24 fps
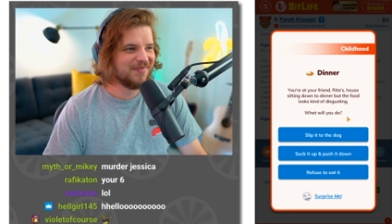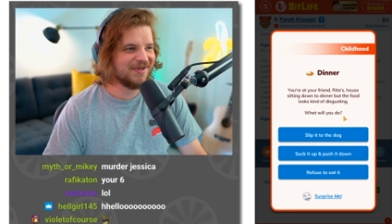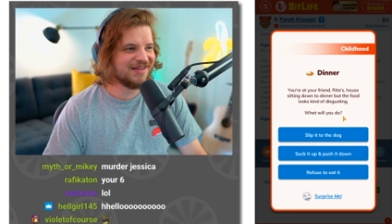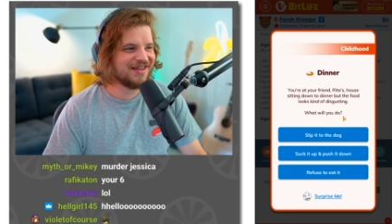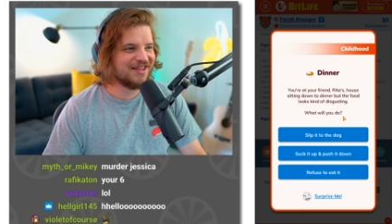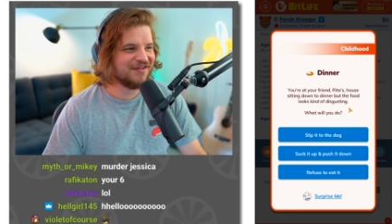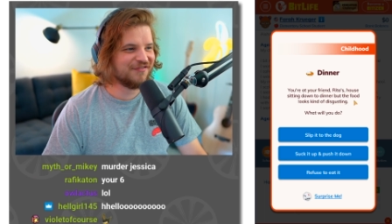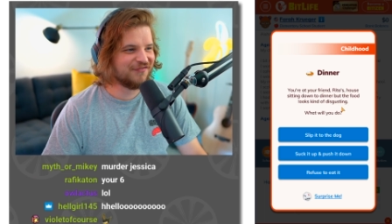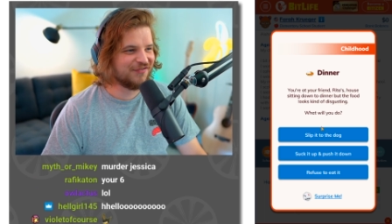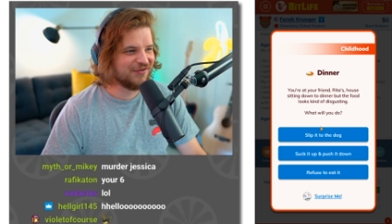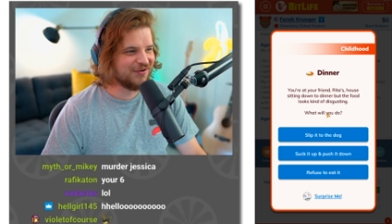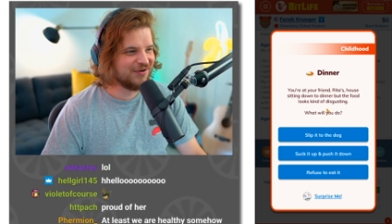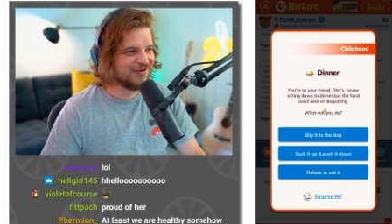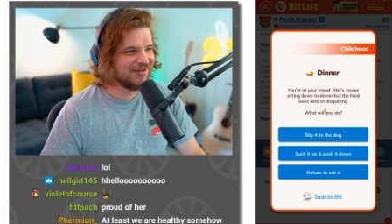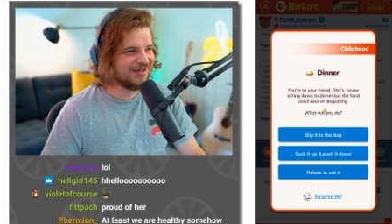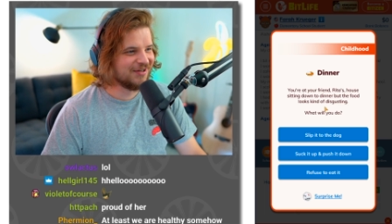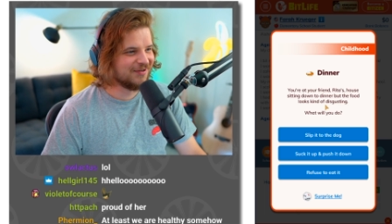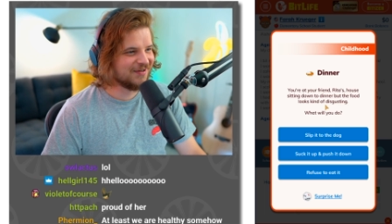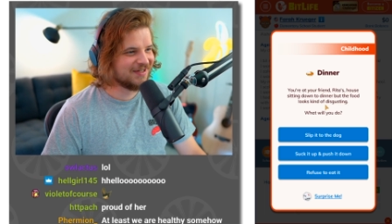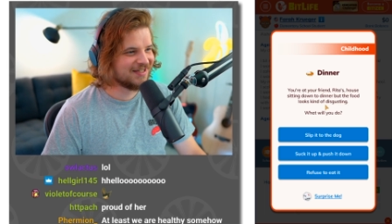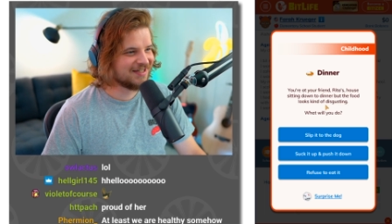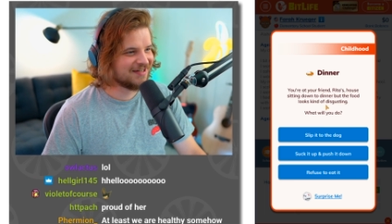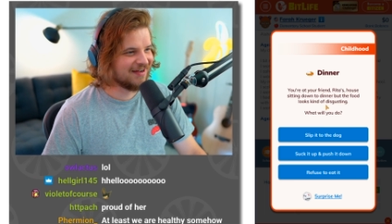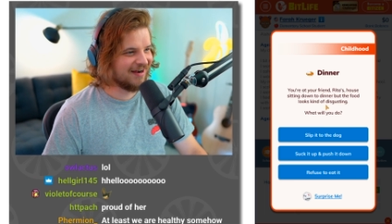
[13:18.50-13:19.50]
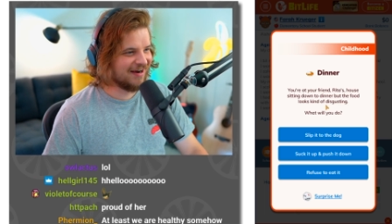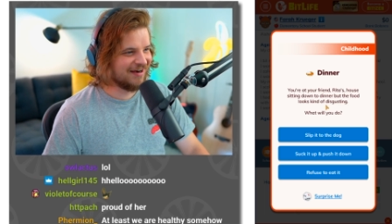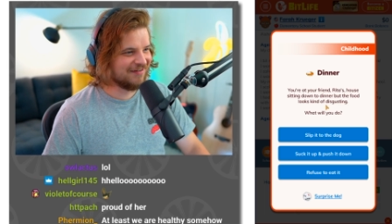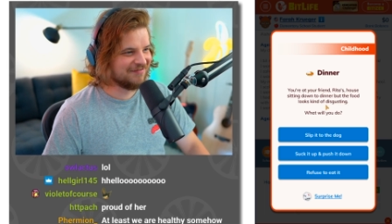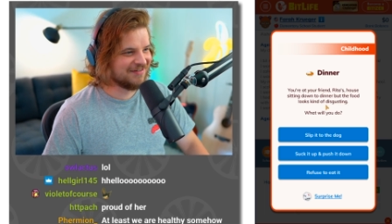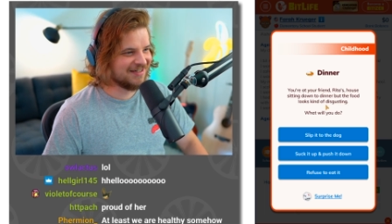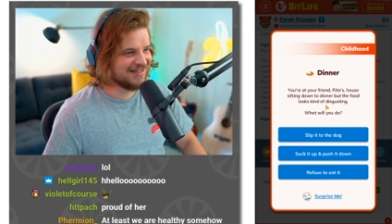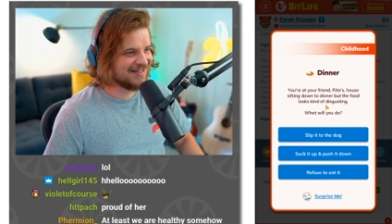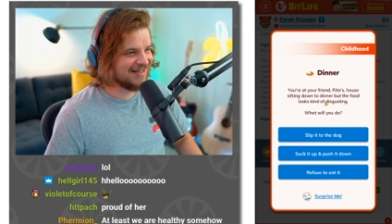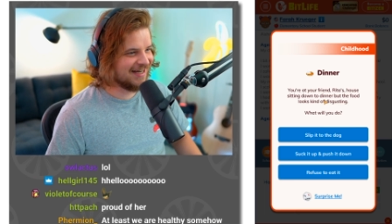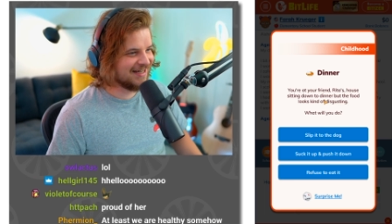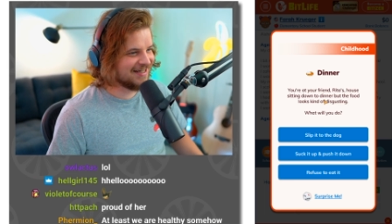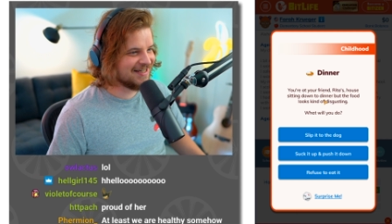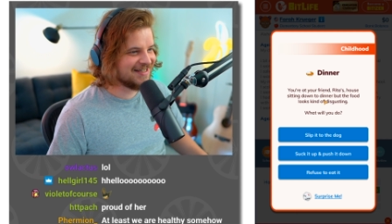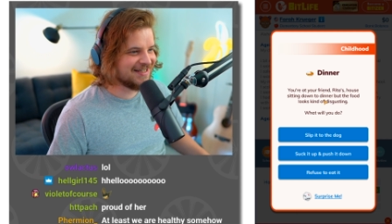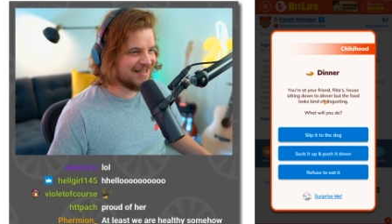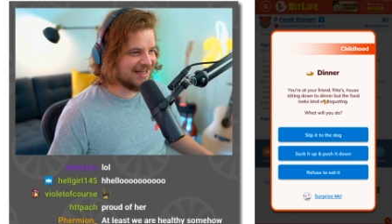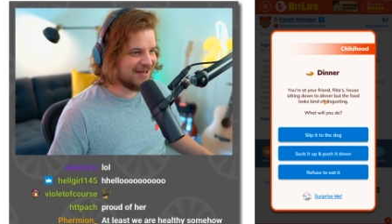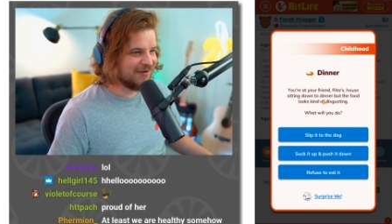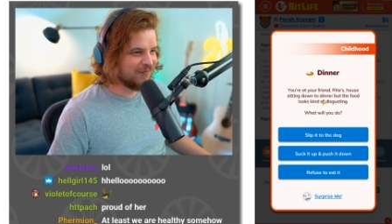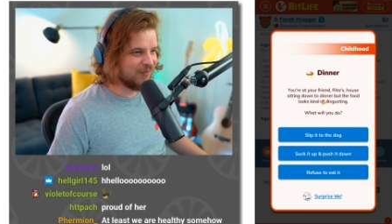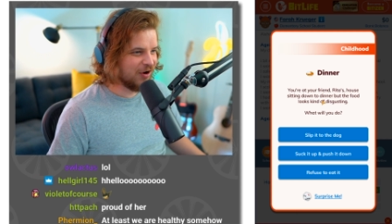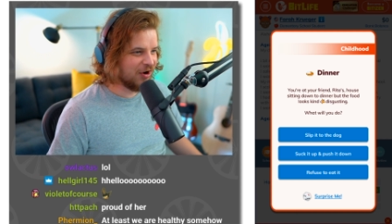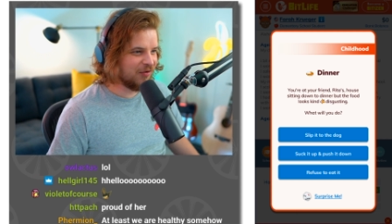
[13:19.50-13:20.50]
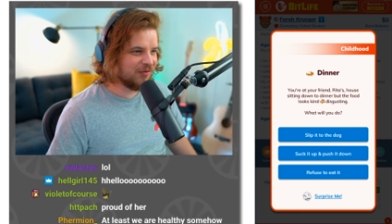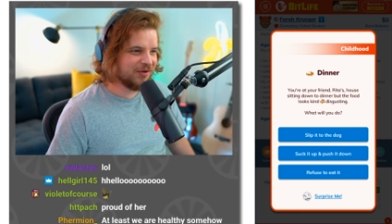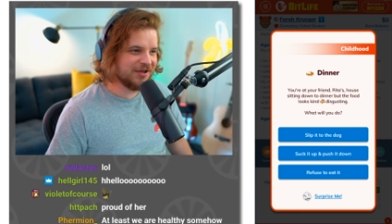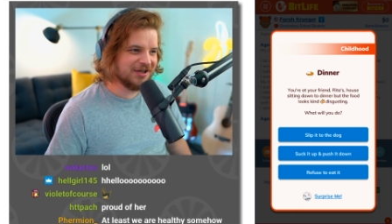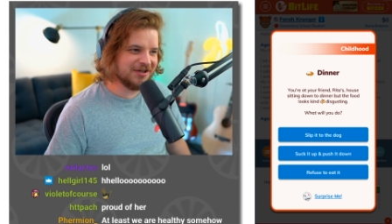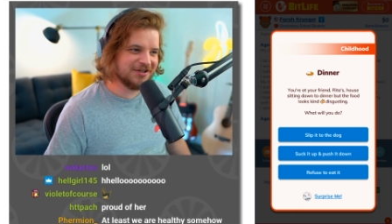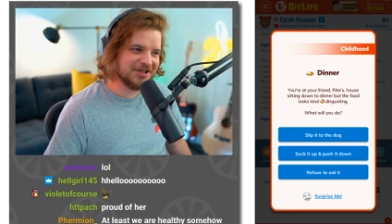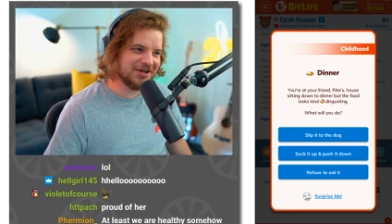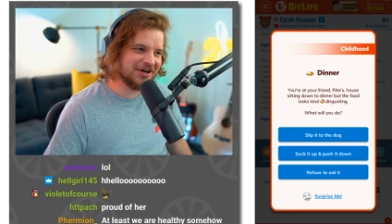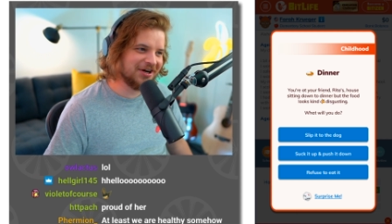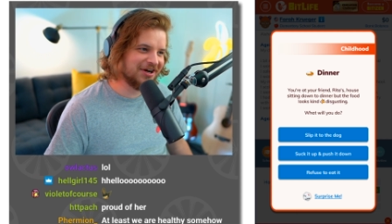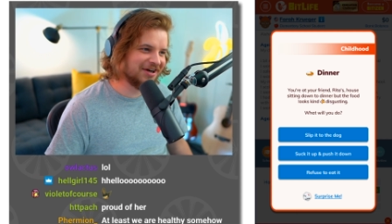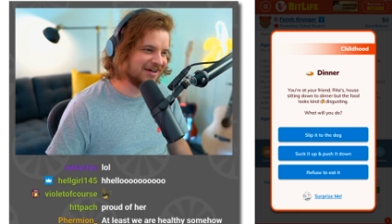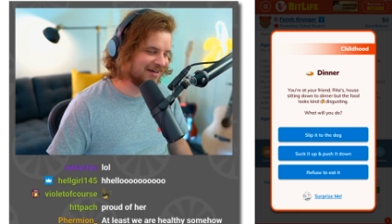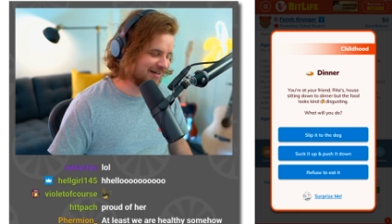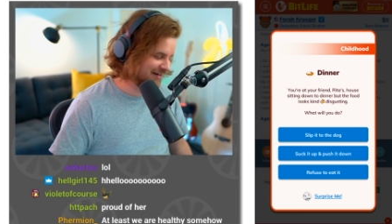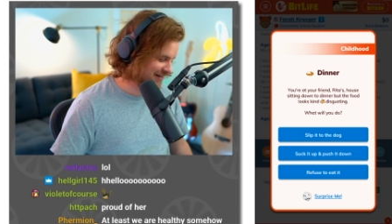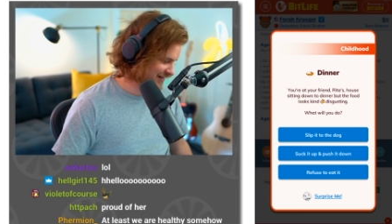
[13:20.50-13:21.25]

but the food looks kind of disgusting. What will you do?